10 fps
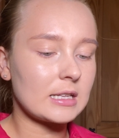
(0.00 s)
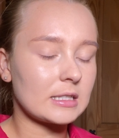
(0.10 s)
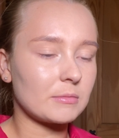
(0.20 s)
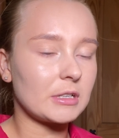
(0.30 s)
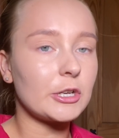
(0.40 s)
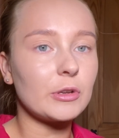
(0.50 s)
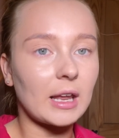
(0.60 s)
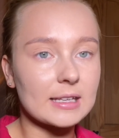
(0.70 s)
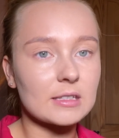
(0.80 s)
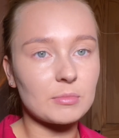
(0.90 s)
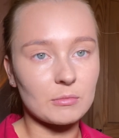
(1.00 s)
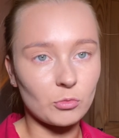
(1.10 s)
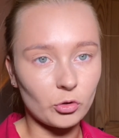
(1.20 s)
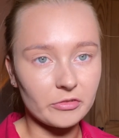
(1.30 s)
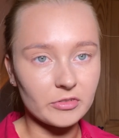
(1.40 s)
somebody who likes a bit
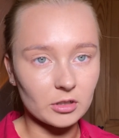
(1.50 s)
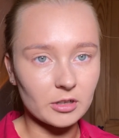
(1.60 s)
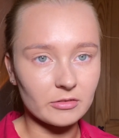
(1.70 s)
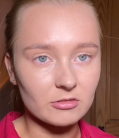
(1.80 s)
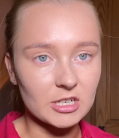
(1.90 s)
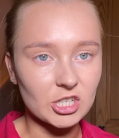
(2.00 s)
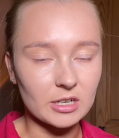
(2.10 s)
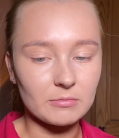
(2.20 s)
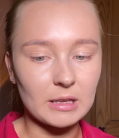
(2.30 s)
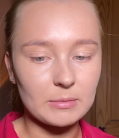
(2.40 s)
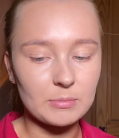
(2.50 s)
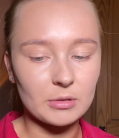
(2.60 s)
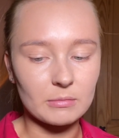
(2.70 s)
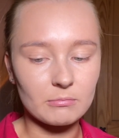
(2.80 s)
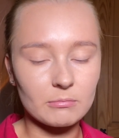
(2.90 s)
more full coverage, I'd maybe
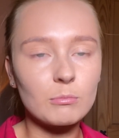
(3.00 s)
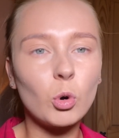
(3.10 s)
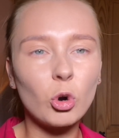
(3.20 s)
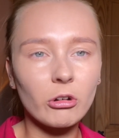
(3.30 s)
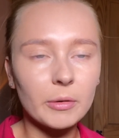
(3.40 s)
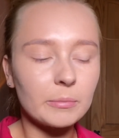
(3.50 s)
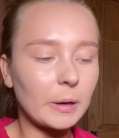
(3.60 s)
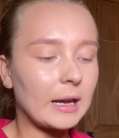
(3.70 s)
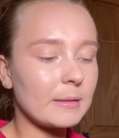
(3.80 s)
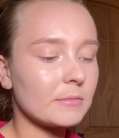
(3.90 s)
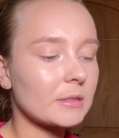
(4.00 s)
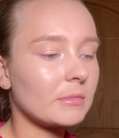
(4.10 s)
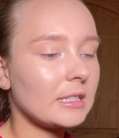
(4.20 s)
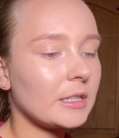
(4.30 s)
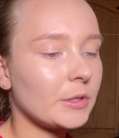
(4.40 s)
put more on, but I'm
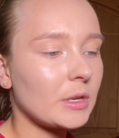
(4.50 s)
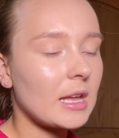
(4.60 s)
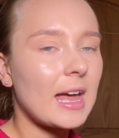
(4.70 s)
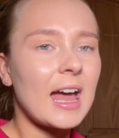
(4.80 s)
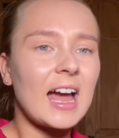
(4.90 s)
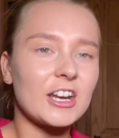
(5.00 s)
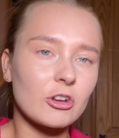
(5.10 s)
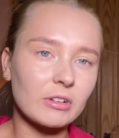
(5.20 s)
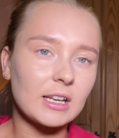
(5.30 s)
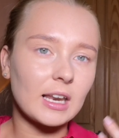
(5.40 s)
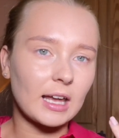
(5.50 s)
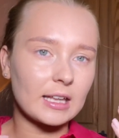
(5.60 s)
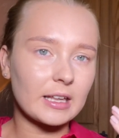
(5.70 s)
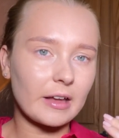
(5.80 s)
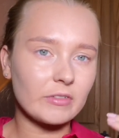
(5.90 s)
somebody who I don't really
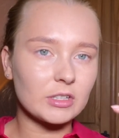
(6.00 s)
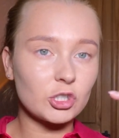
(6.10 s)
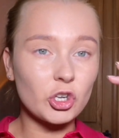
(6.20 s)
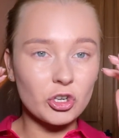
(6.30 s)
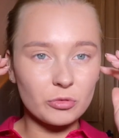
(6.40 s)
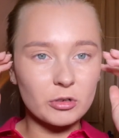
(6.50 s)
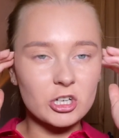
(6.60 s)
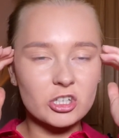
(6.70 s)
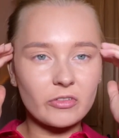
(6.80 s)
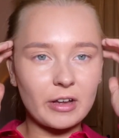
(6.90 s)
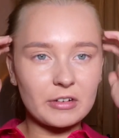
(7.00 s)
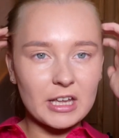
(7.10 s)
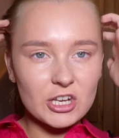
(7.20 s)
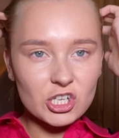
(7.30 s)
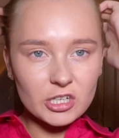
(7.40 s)
like having too much
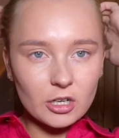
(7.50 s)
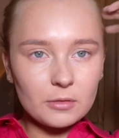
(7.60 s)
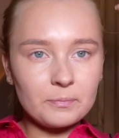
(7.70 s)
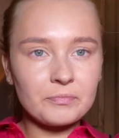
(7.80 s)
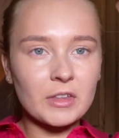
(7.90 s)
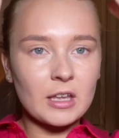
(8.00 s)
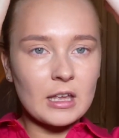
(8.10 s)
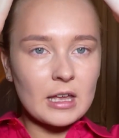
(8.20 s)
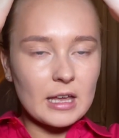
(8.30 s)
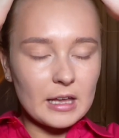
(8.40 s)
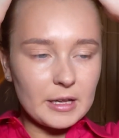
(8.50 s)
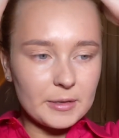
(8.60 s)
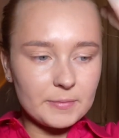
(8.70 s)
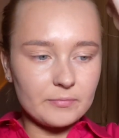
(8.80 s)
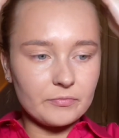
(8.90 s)
foundation on,
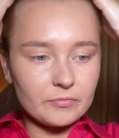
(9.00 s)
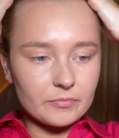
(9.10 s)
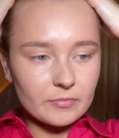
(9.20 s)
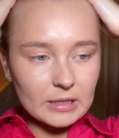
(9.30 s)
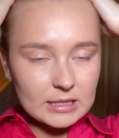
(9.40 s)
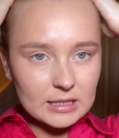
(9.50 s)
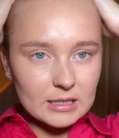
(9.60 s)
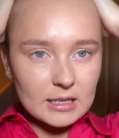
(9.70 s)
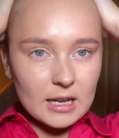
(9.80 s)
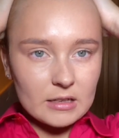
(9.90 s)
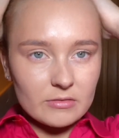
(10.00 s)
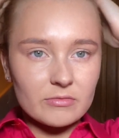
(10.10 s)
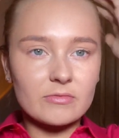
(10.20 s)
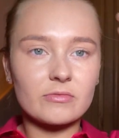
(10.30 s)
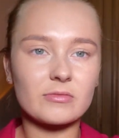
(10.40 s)
because it kind of,
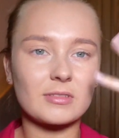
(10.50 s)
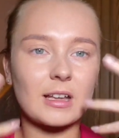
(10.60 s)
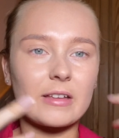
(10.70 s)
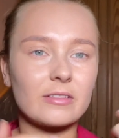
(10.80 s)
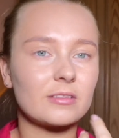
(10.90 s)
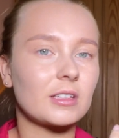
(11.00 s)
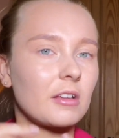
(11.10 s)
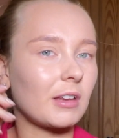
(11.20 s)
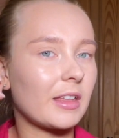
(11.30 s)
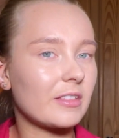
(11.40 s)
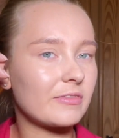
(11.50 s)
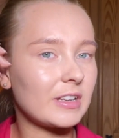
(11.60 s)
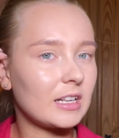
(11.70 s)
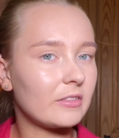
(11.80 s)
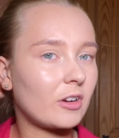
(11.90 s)
I don't like the
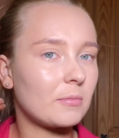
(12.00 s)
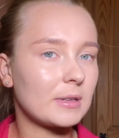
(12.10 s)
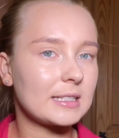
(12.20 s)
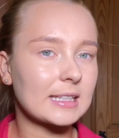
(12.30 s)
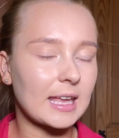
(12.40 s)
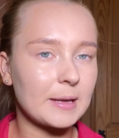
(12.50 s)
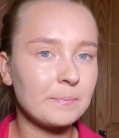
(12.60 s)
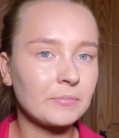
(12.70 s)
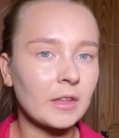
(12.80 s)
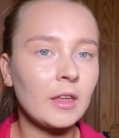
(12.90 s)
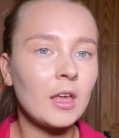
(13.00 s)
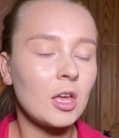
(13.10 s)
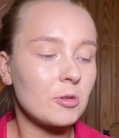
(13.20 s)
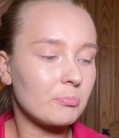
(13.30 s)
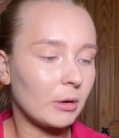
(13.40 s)
feel of it on my skin.
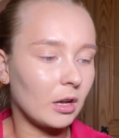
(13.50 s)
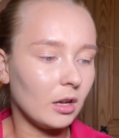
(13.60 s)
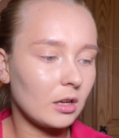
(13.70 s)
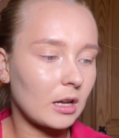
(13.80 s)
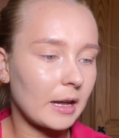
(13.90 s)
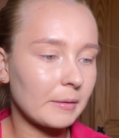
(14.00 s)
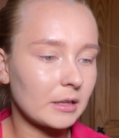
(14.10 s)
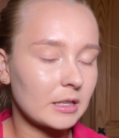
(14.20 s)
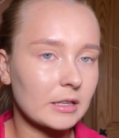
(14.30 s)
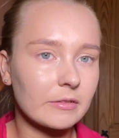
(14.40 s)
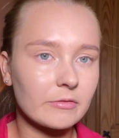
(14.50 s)
But I'm gonna